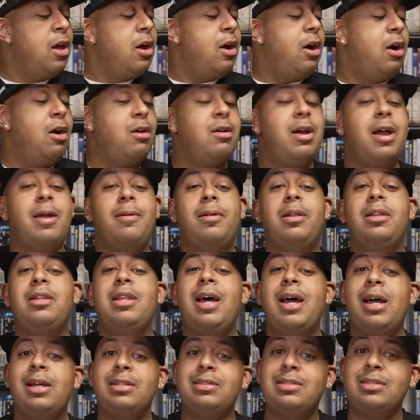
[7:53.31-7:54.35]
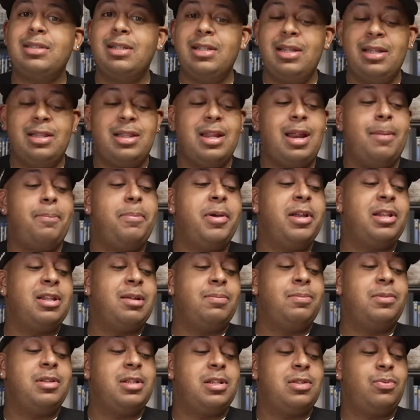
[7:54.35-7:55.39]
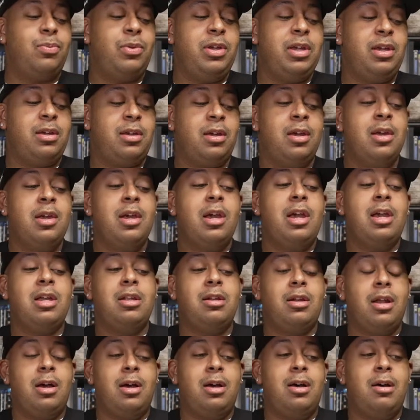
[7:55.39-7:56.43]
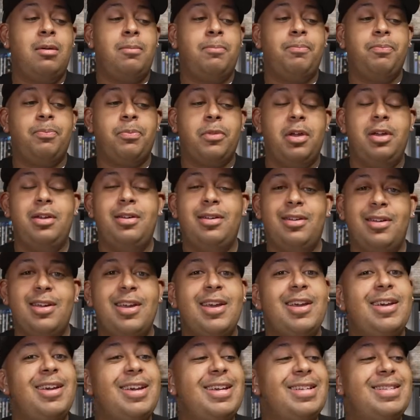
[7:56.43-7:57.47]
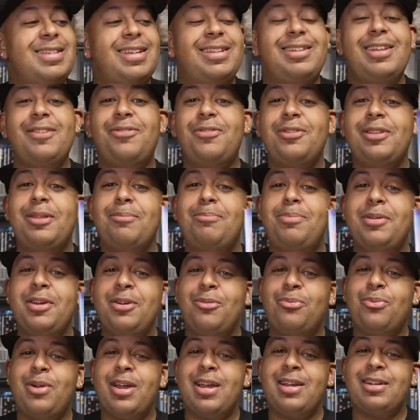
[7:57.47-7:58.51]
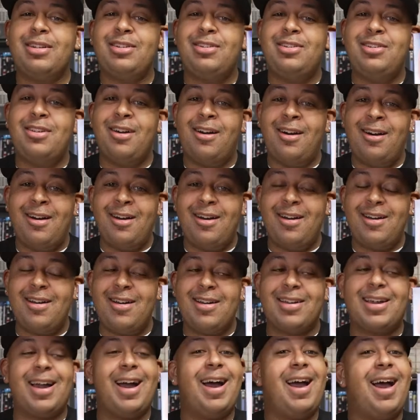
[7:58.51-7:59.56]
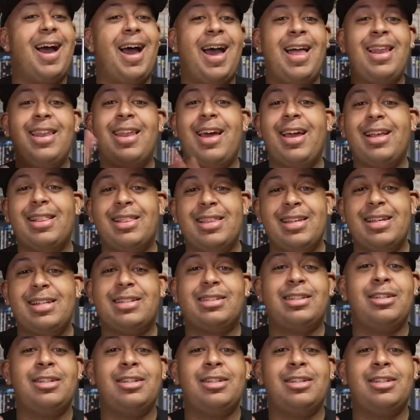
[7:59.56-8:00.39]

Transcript: All right, lastly that I picked up this week is Clifford the Big Red Dog. I like this.